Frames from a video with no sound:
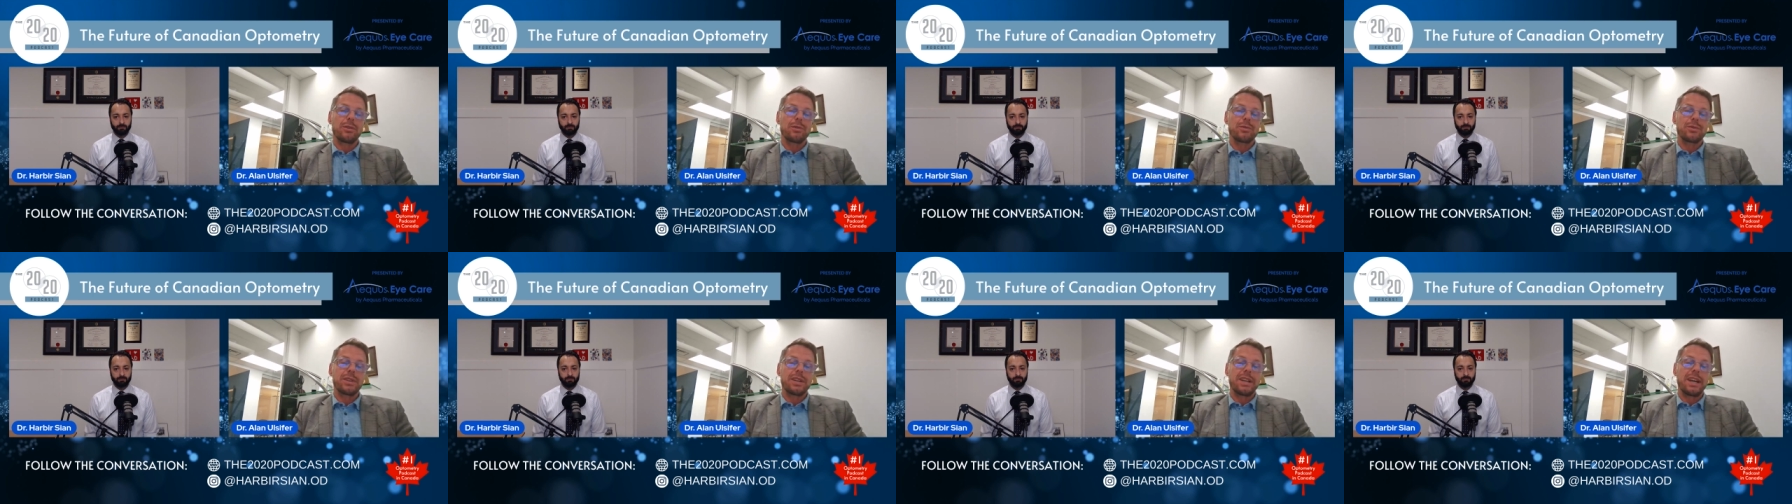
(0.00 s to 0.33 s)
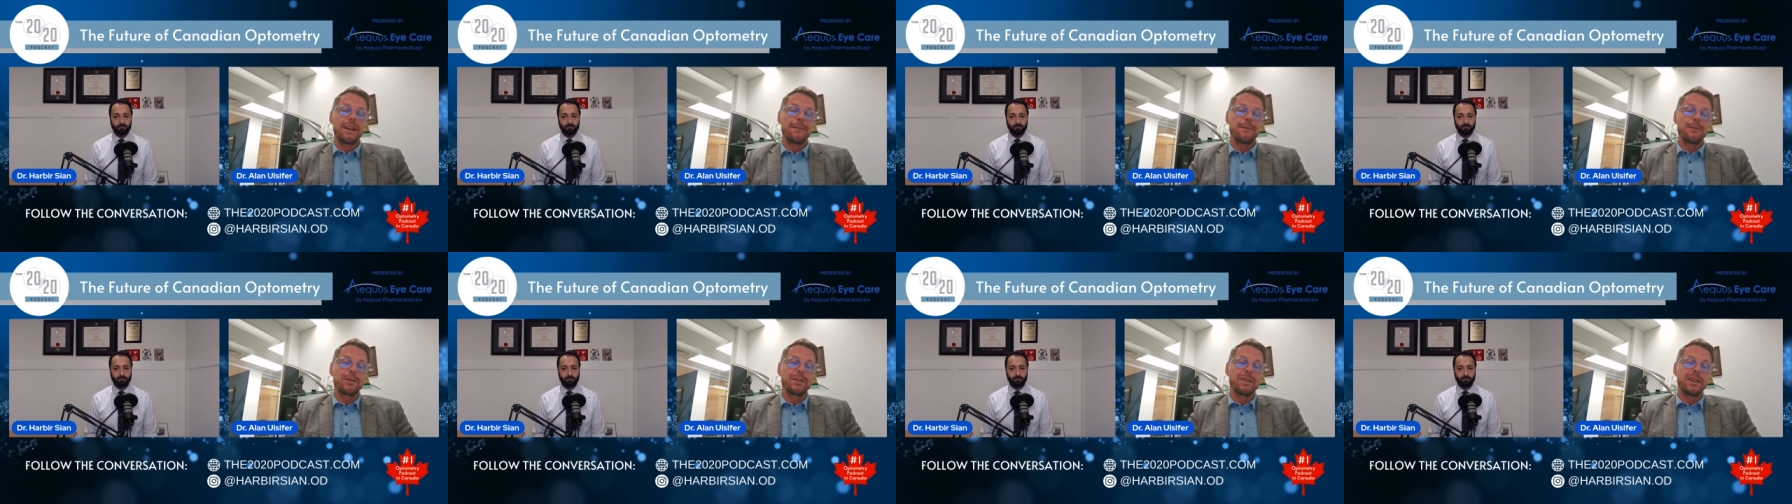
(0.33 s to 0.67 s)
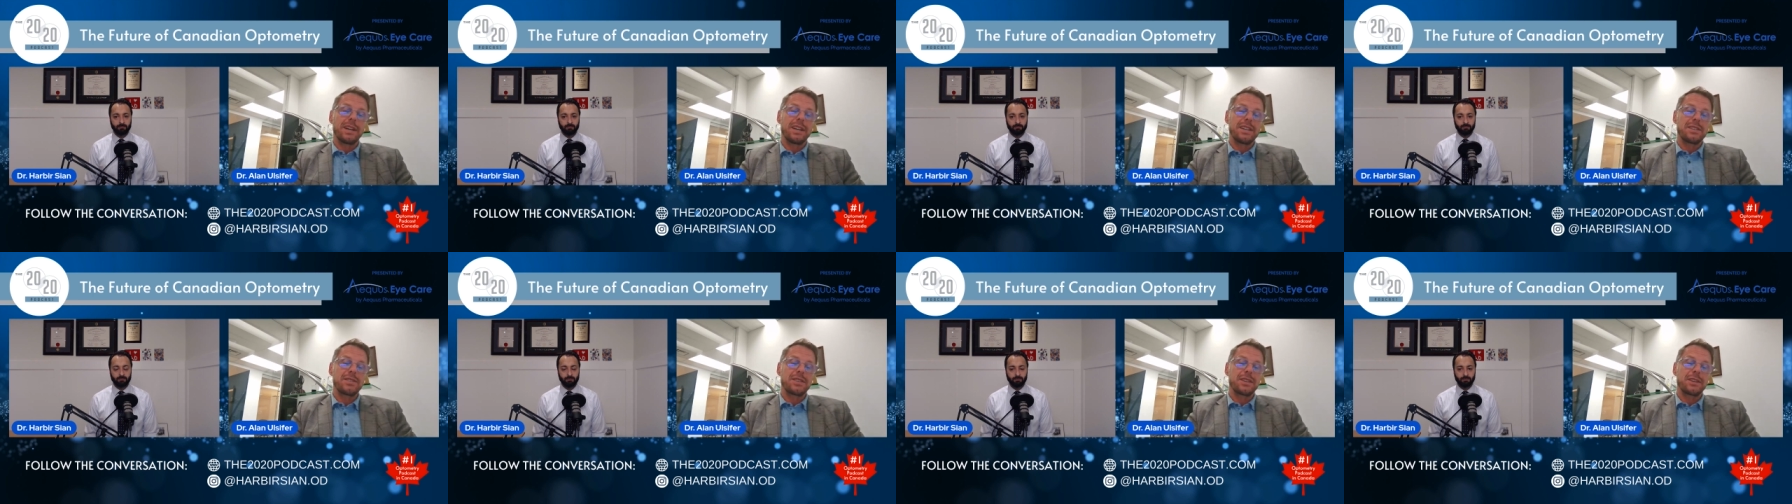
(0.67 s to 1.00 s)
in
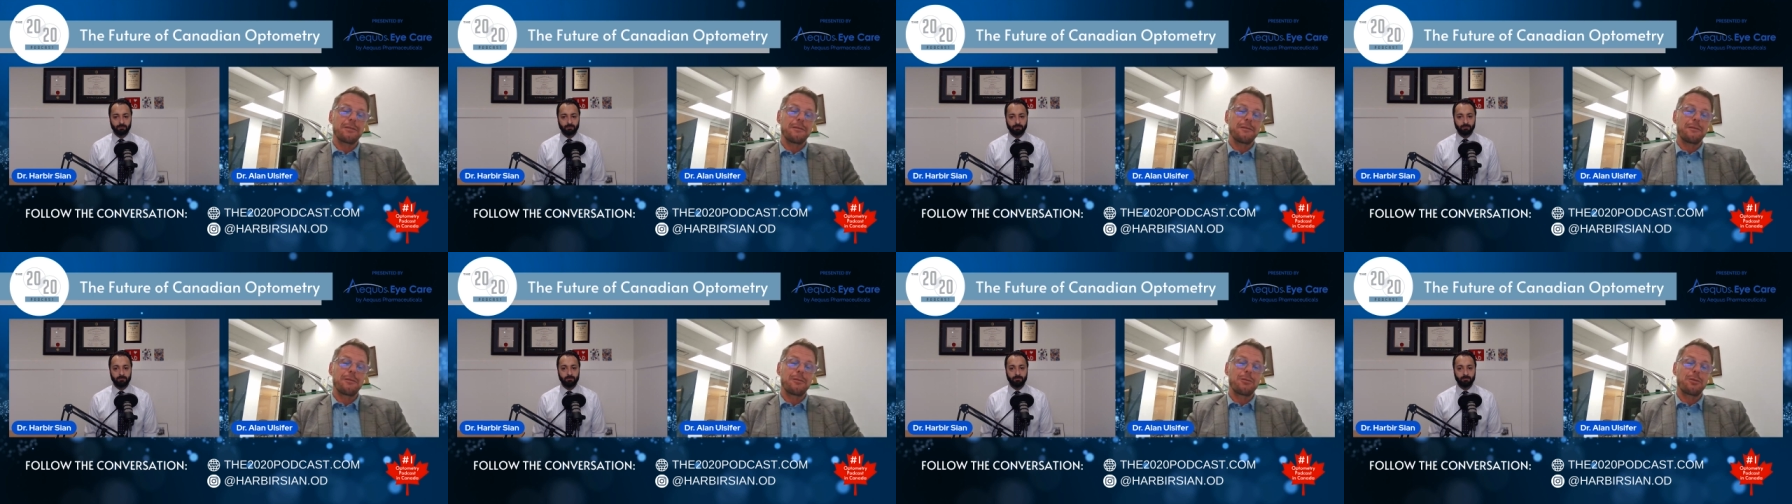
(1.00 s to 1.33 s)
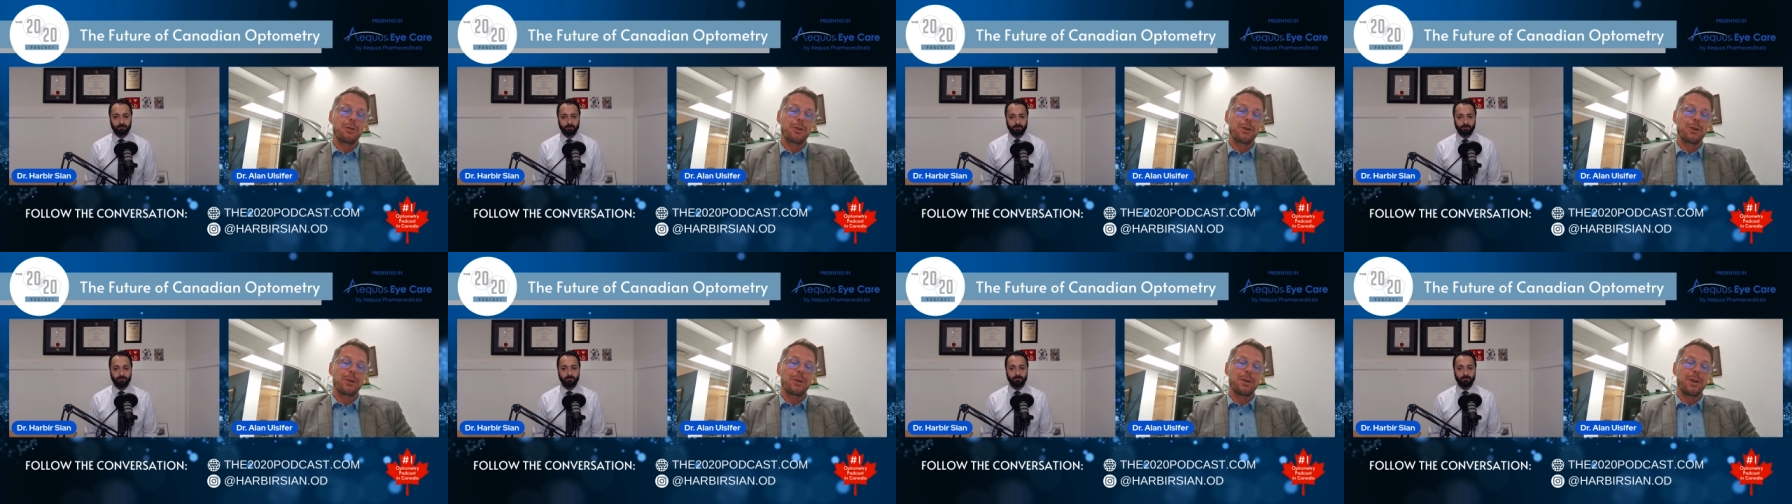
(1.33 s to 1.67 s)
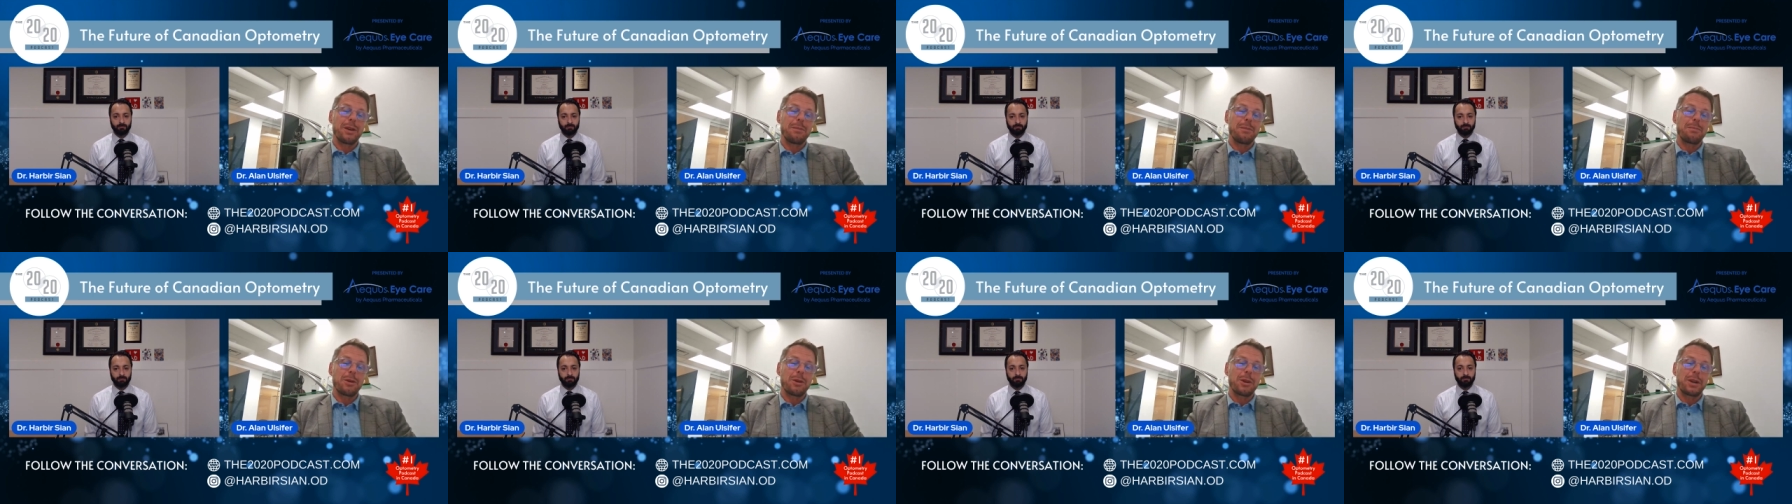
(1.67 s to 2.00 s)
advertising for
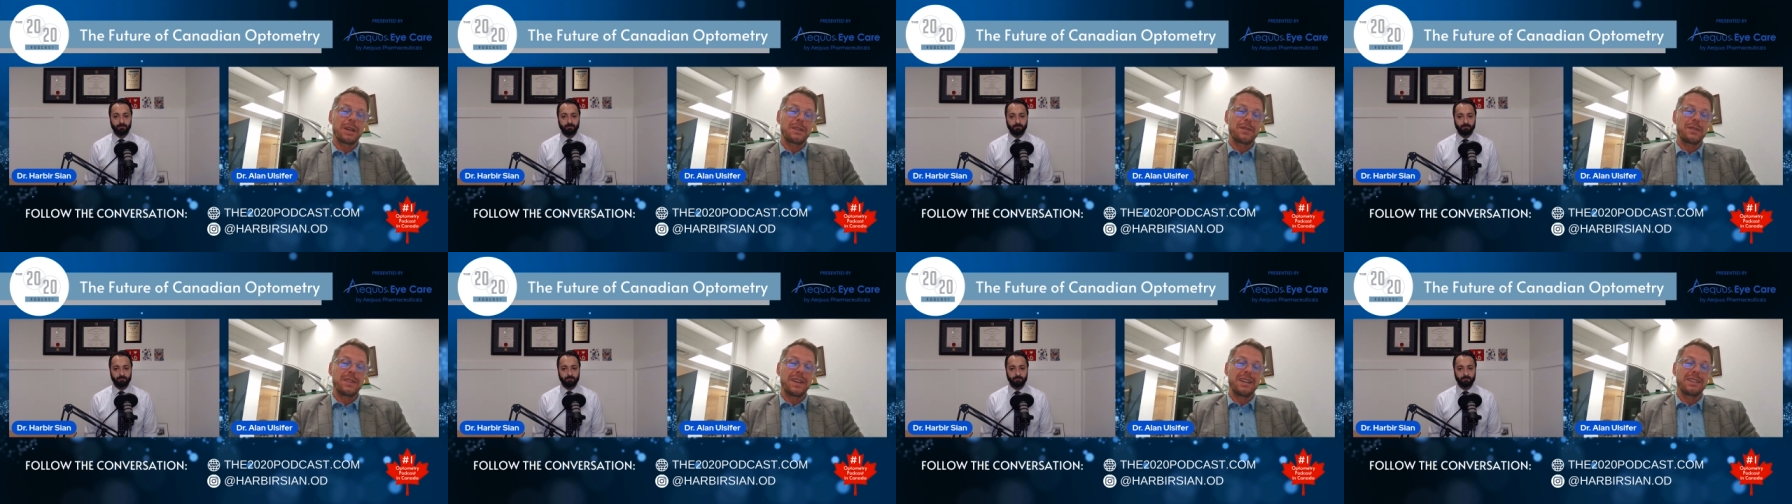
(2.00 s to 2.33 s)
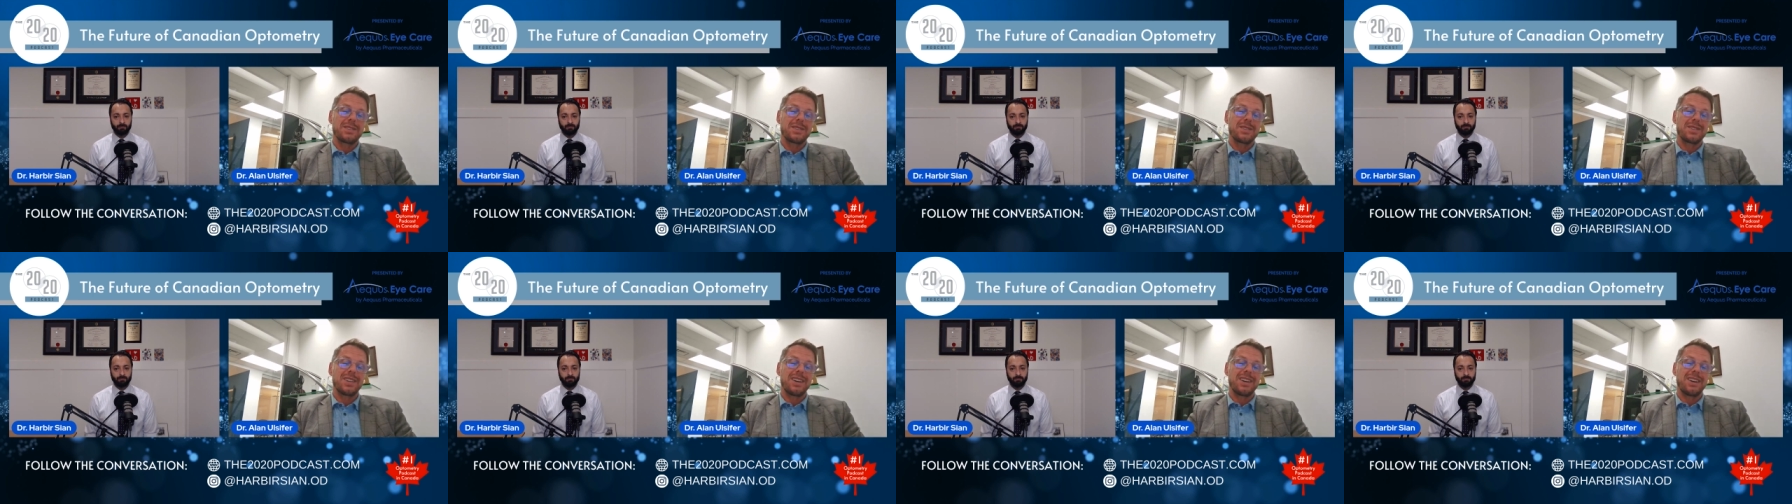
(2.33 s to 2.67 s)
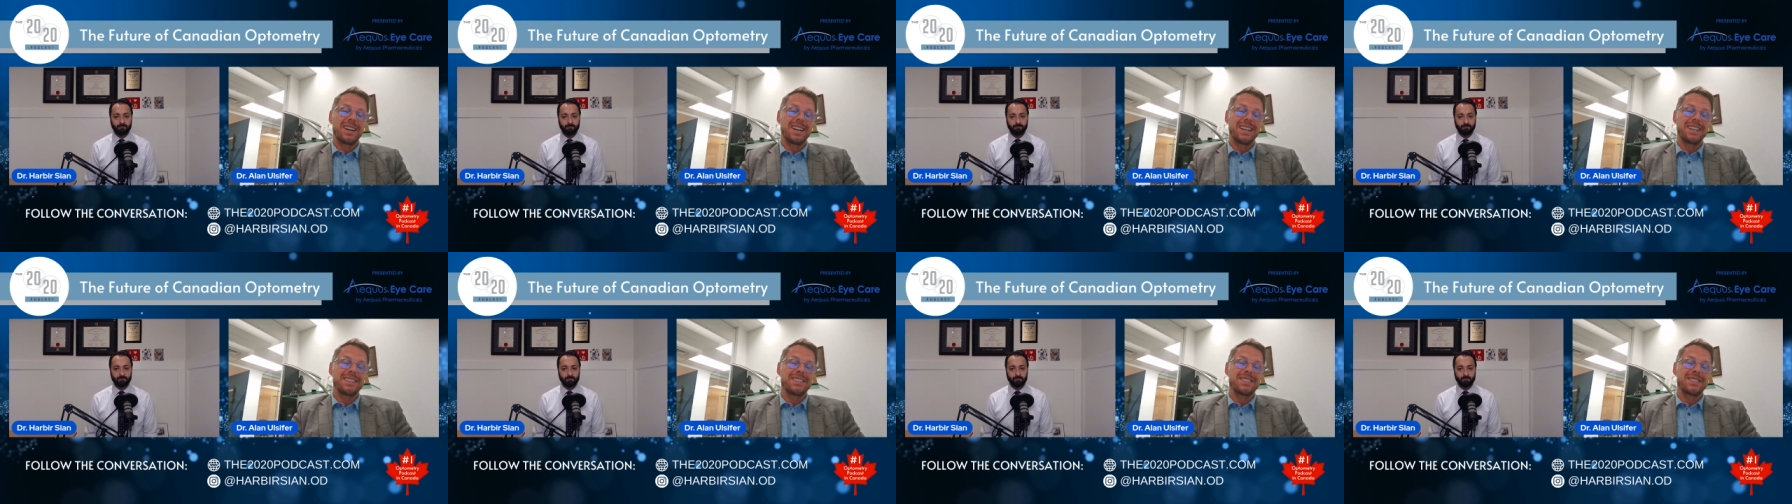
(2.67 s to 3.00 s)
a market that
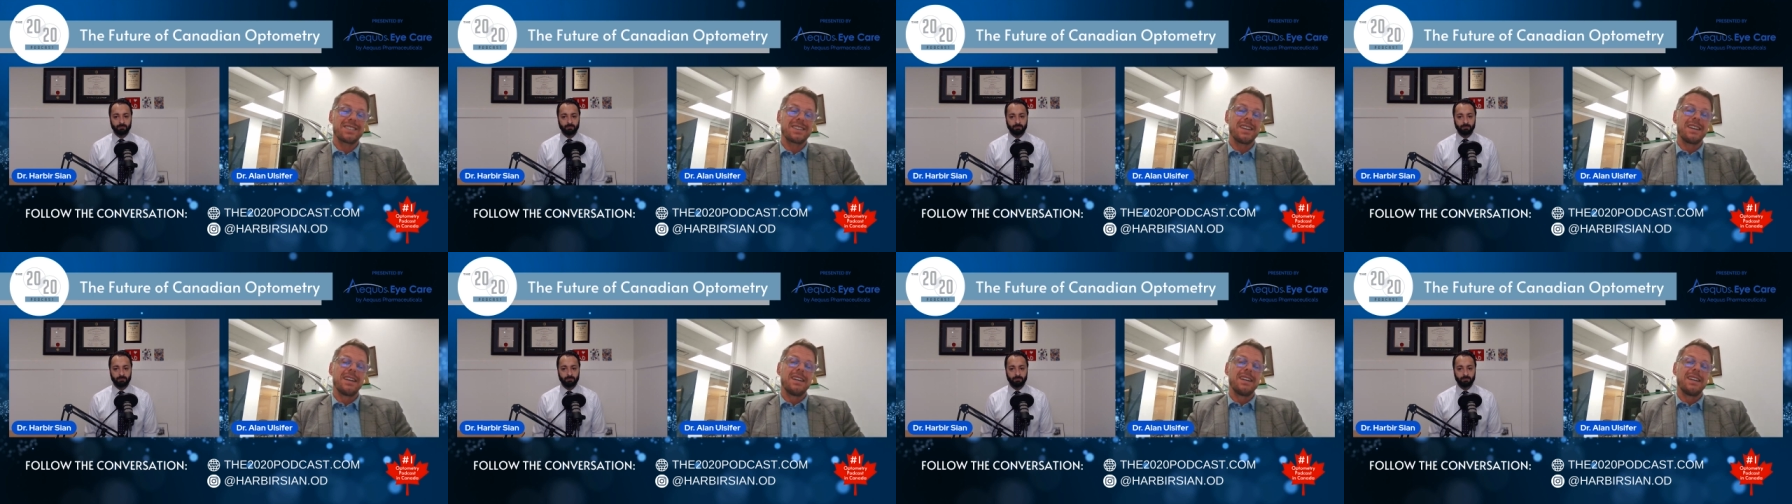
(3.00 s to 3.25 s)
size,